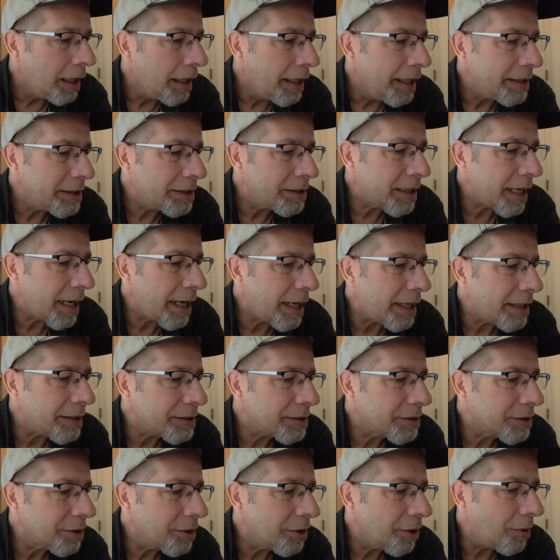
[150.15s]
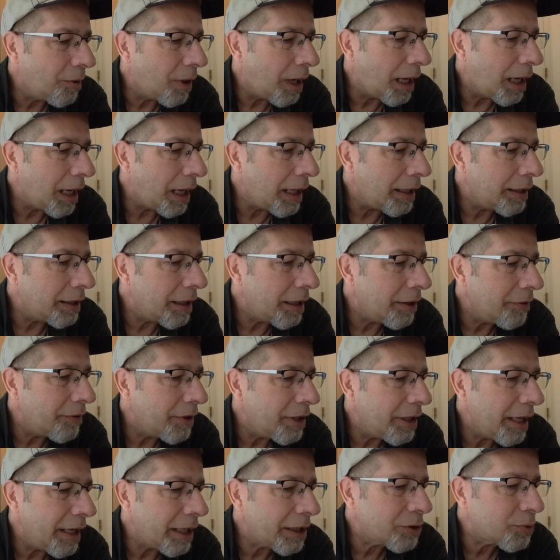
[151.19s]
It says, to go on,
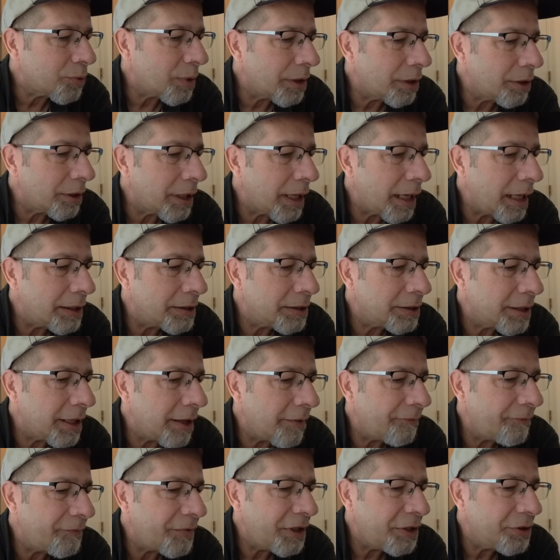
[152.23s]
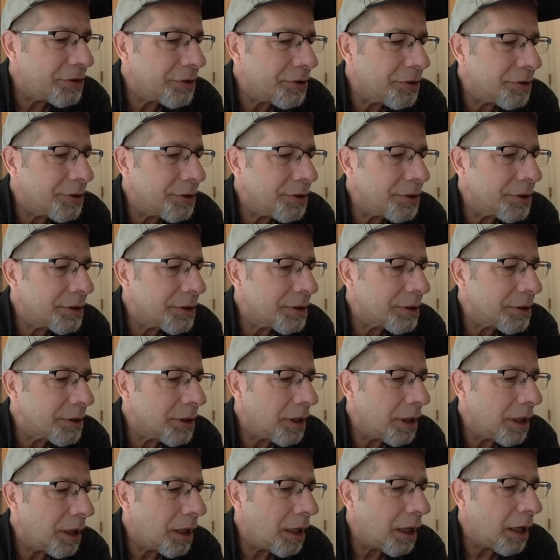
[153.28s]
the X-Runner concept features
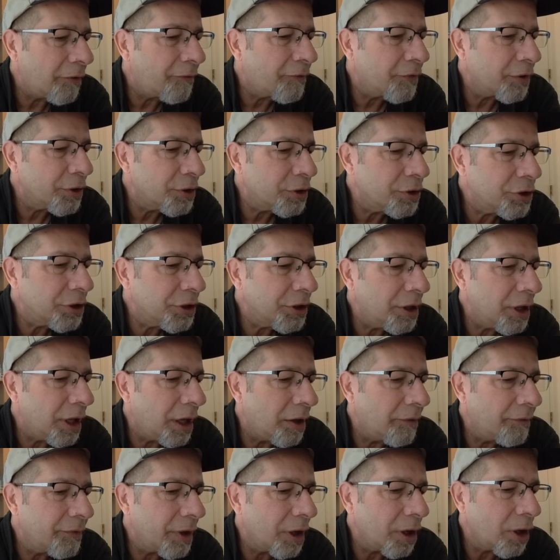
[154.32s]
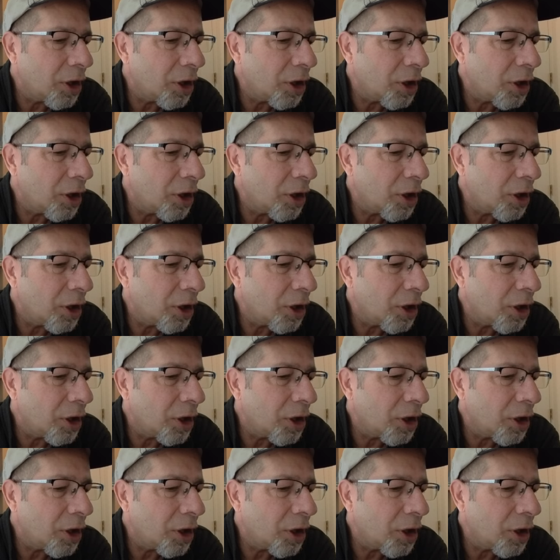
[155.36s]
a version of the